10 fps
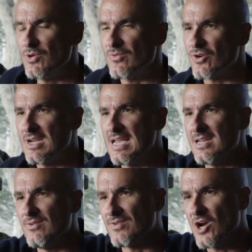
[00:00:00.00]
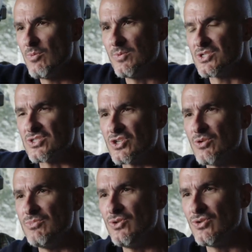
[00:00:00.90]
you have created an environment which is
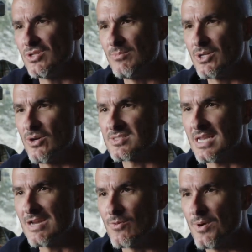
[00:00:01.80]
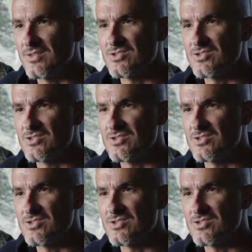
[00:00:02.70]
communal and belongs to everyone.